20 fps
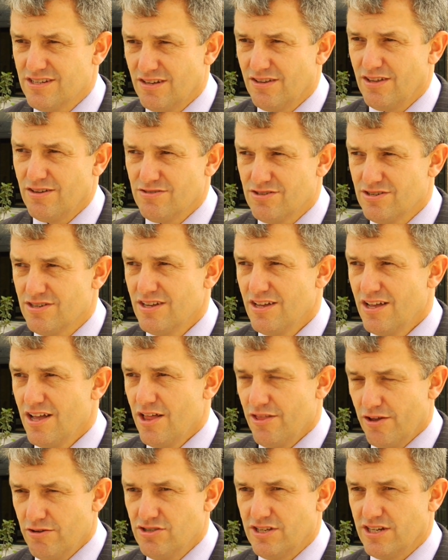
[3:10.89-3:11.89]
So those
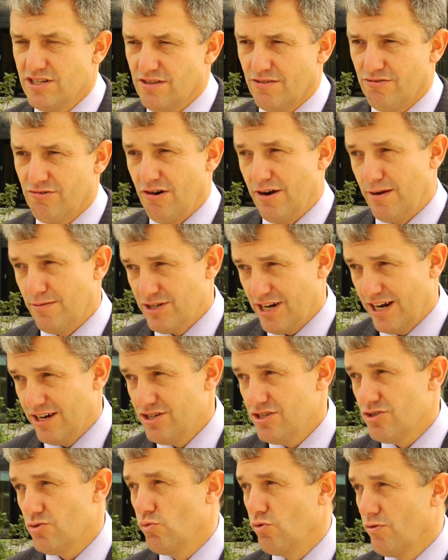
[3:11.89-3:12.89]
those things have thrown up
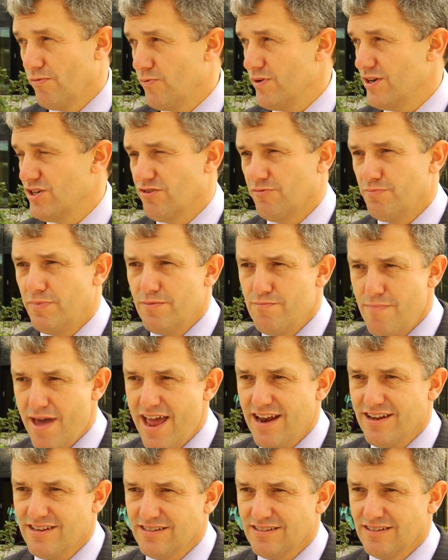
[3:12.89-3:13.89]
challenges, all of which have been
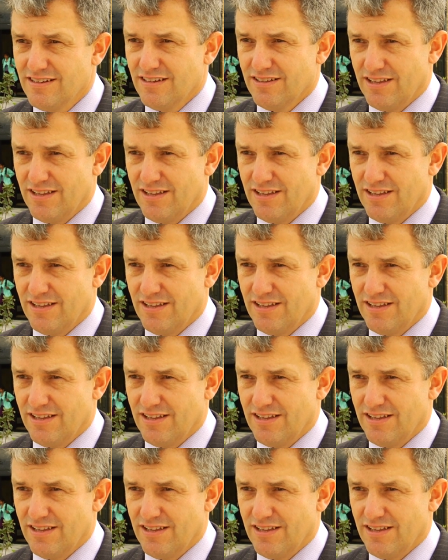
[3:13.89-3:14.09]
met.